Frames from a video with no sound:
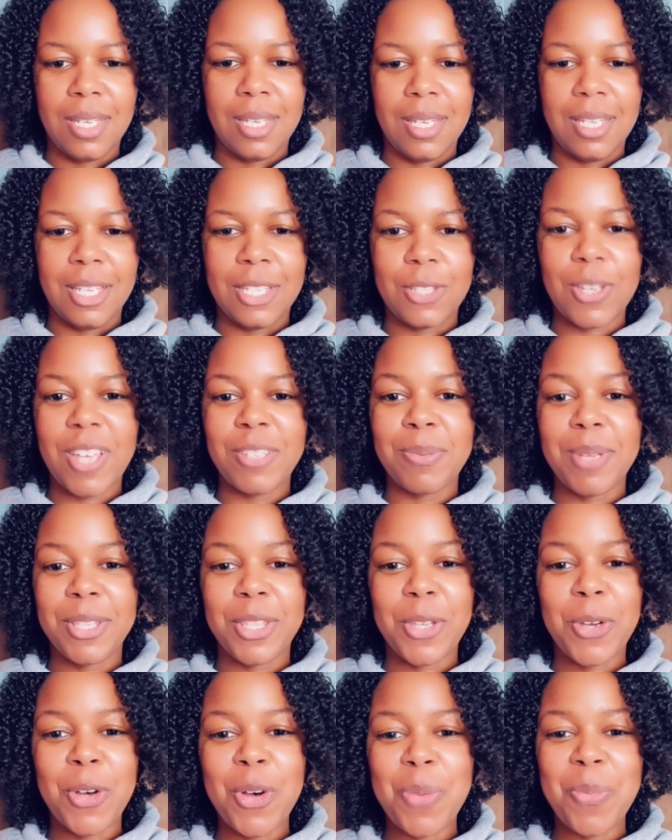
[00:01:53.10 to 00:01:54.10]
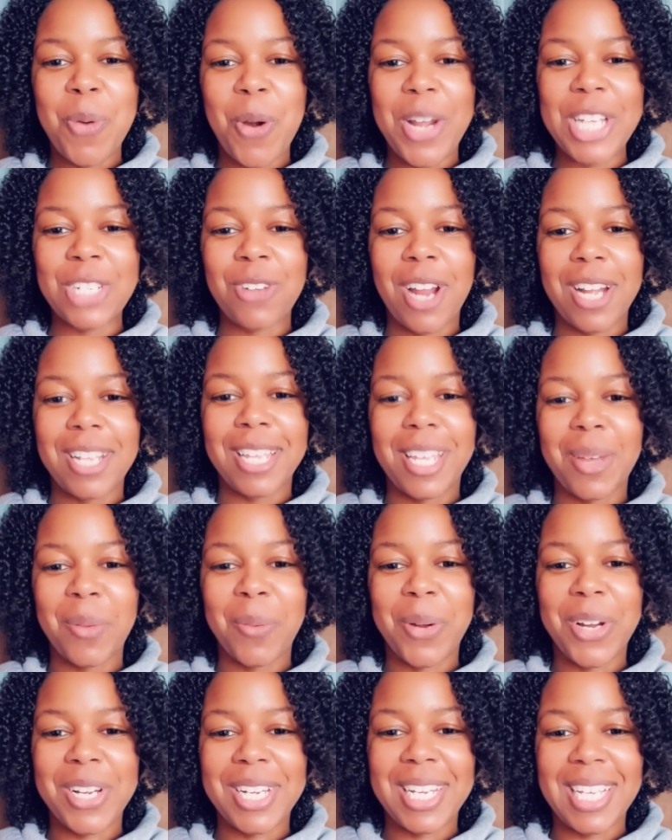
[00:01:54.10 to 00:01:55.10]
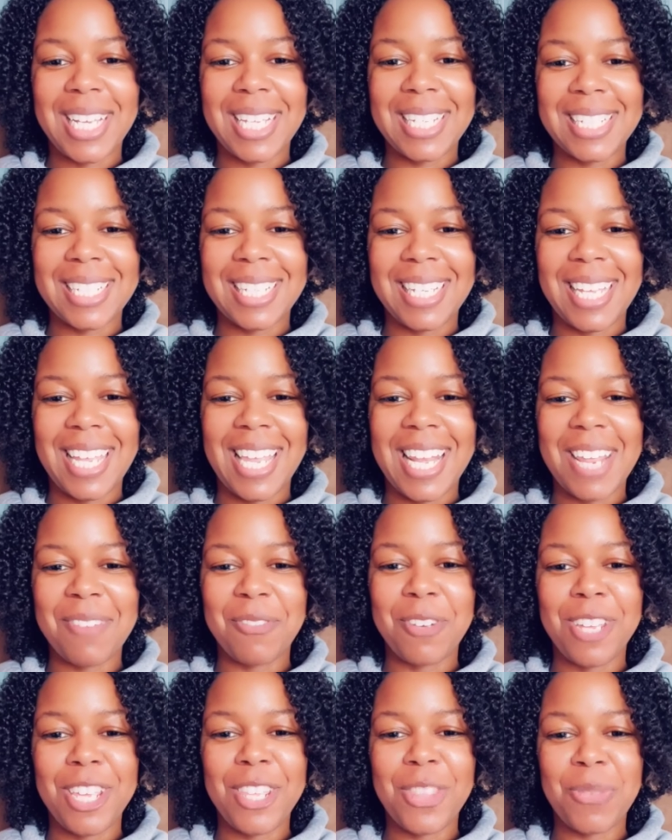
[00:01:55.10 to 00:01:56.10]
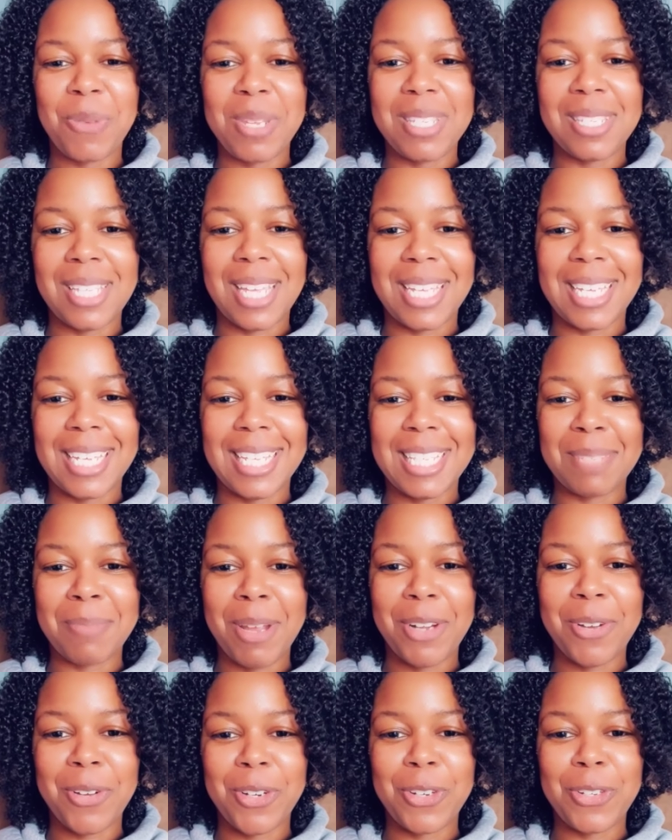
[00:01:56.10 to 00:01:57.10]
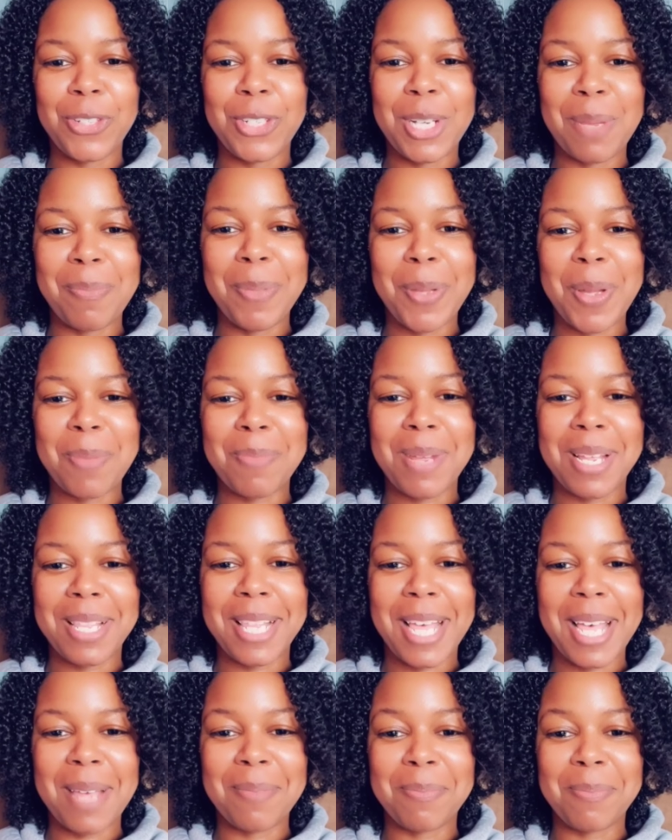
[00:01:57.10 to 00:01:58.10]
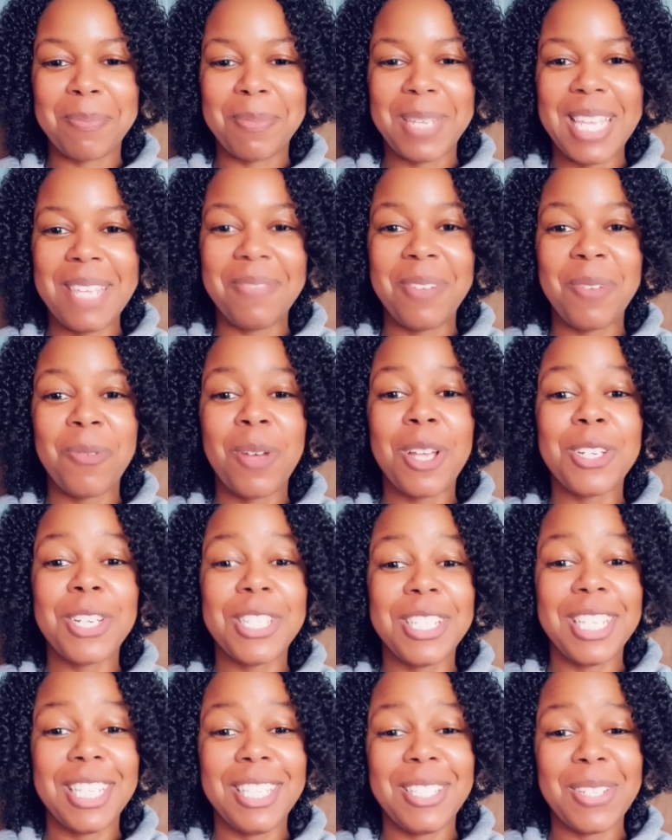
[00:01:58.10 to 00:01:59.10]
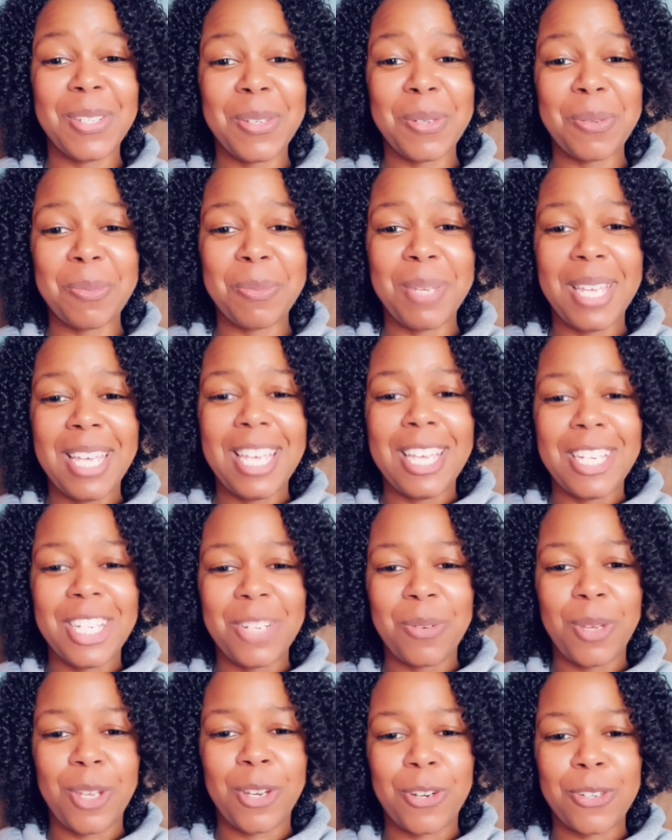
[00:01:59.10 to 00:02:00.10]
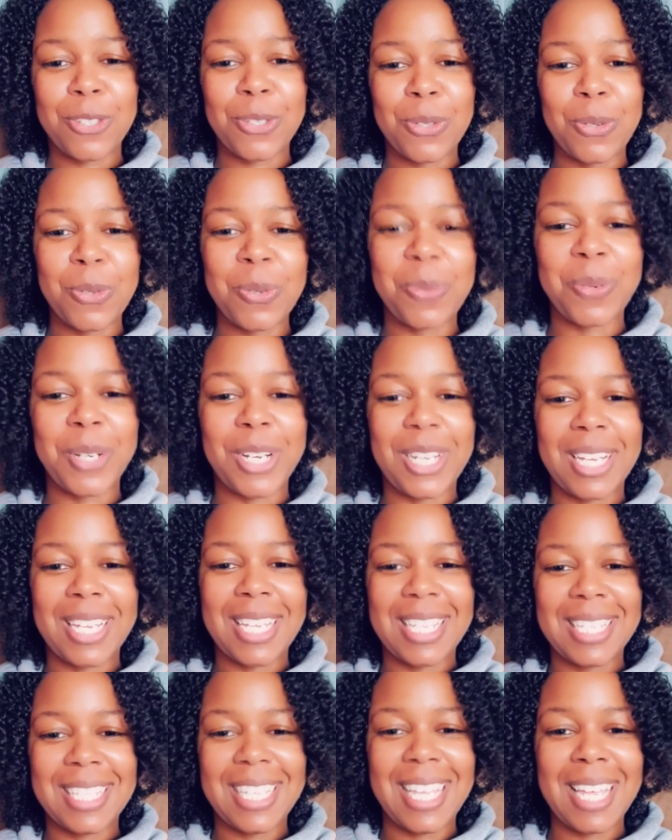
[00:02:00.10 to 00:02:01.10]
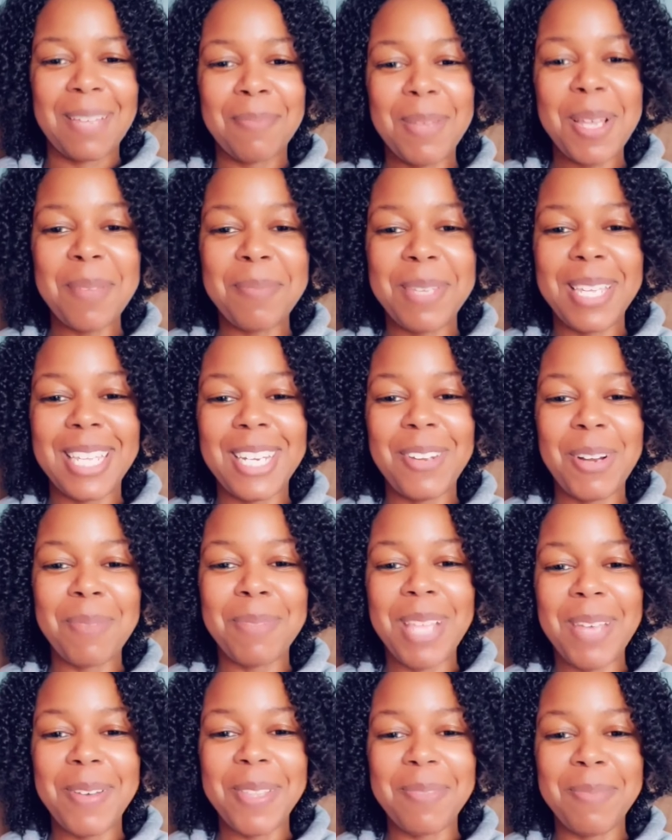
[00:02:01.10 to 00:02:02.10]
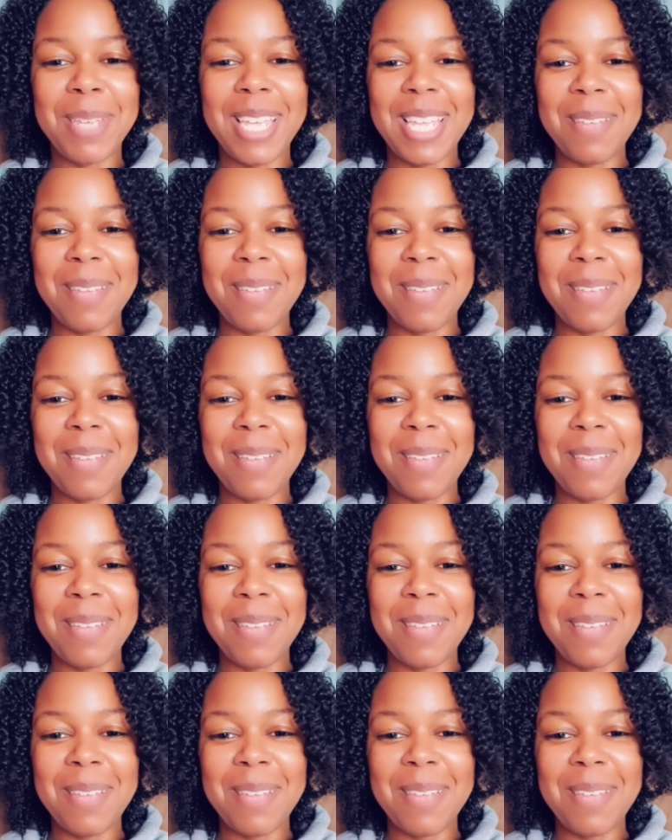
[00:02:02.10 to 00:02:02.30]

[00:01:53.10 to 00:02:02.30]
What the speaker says: So I spent the whole morning trying to get work done, and every 3 seconds, my daughter's jumping on my lap, even while she's in Zoom, doing her schoolwork, saying, "Mommy, do you wanna play with me?